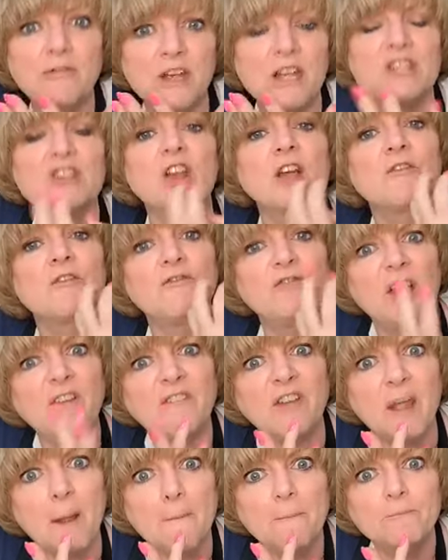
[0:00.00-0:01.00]
It's like fluffy.
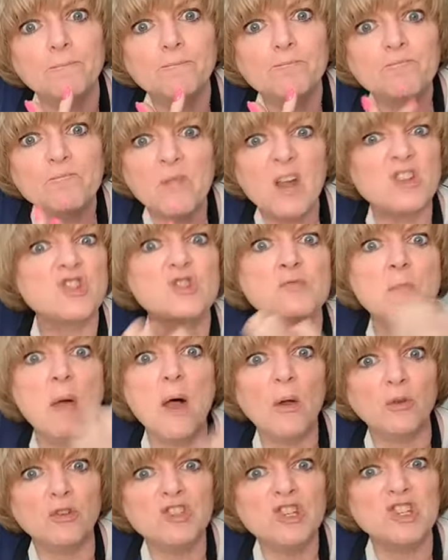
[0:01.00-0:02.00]
It just
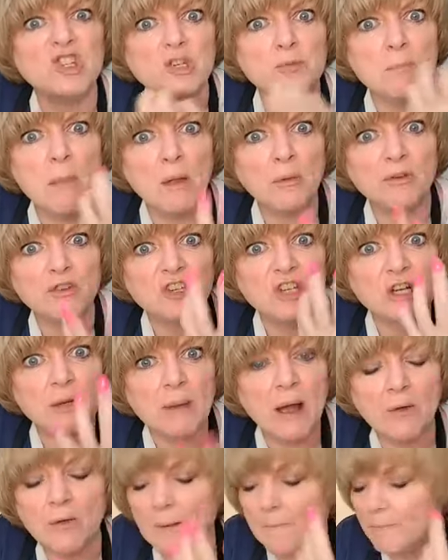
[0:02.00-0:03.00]
melts. It just melts in your mouth.